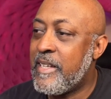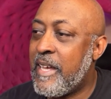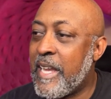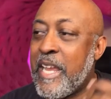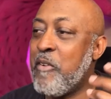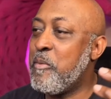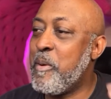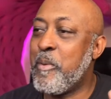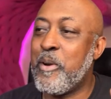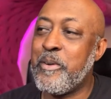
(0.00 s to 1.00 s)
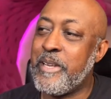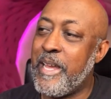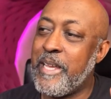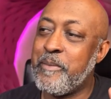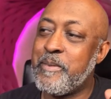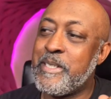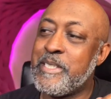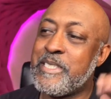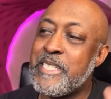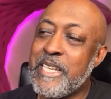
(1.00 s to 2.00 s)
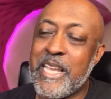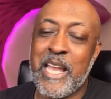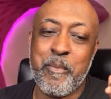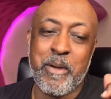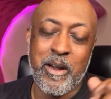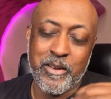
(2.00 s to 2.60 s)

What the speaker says: I can't remember her name, but she came out,